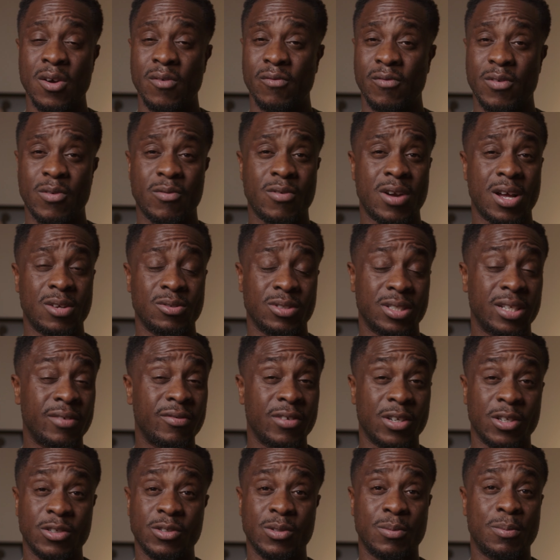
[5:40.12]
for around
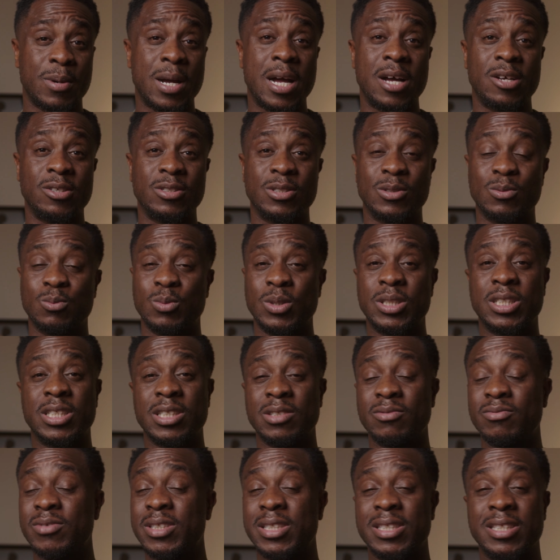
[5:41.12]
£700, which
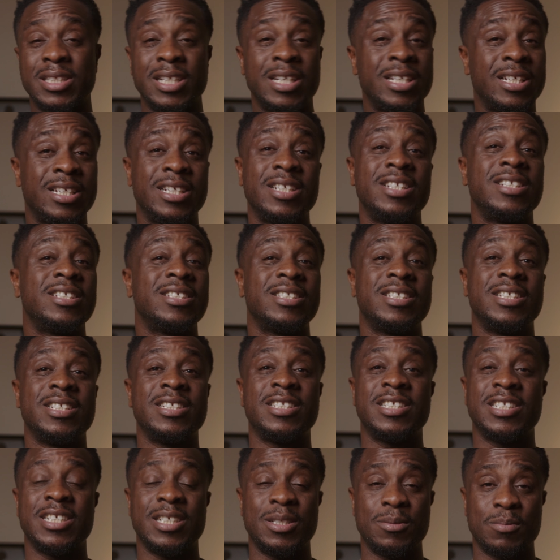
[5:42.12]
is ridiculously
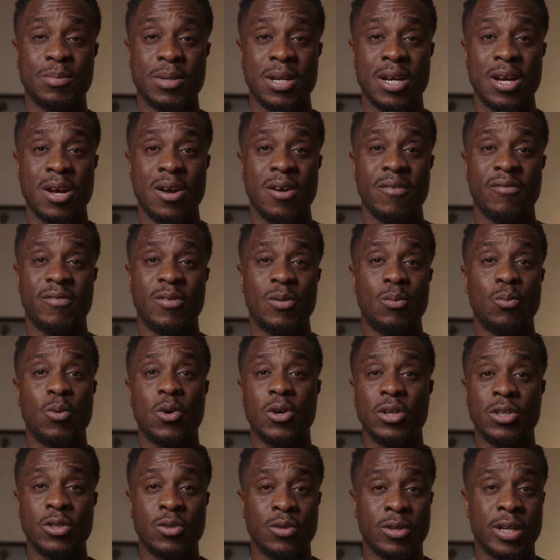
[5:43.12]
cheap for
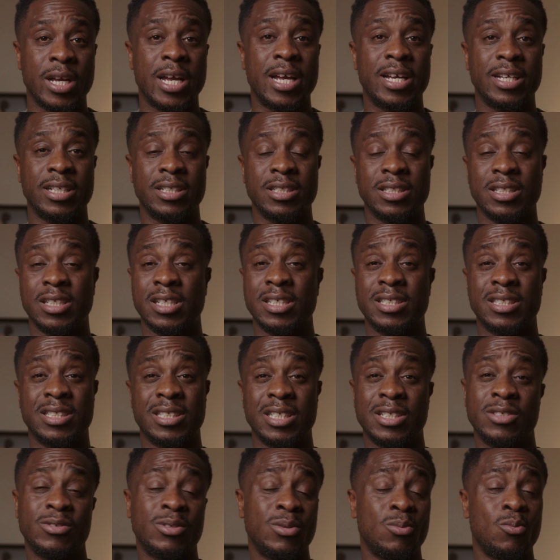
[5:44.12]
what you're getting,
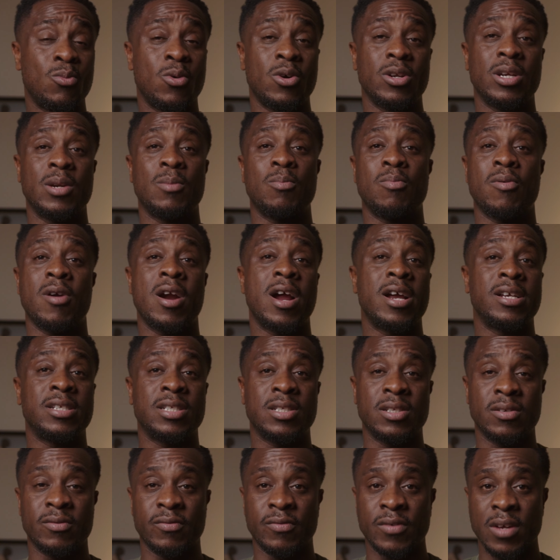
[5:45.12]
considering what the
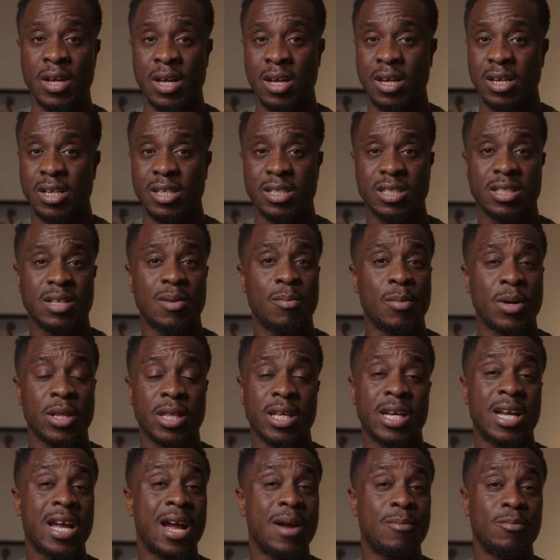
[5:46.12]
price of some
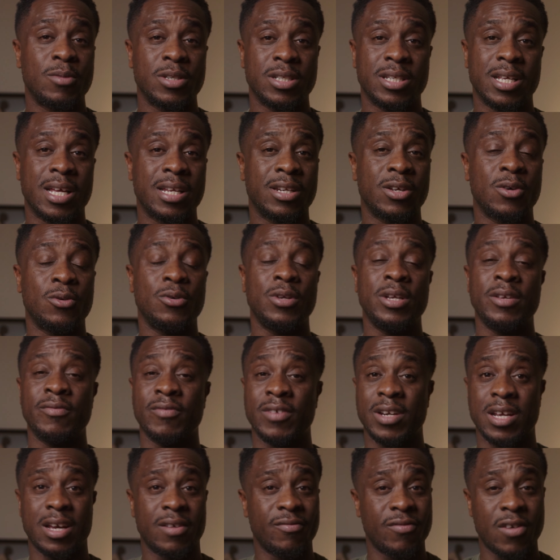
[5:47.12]
other cameras that don't
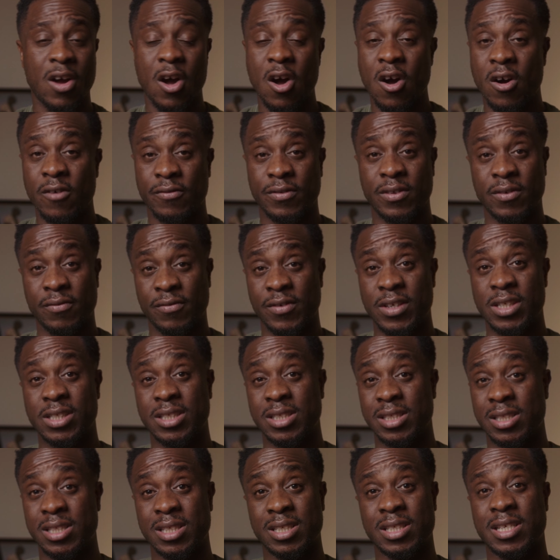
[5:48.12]
even have half the
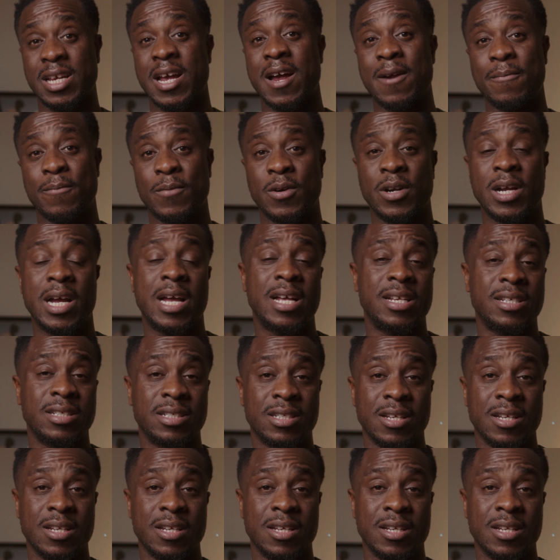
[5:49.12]
features this camera has.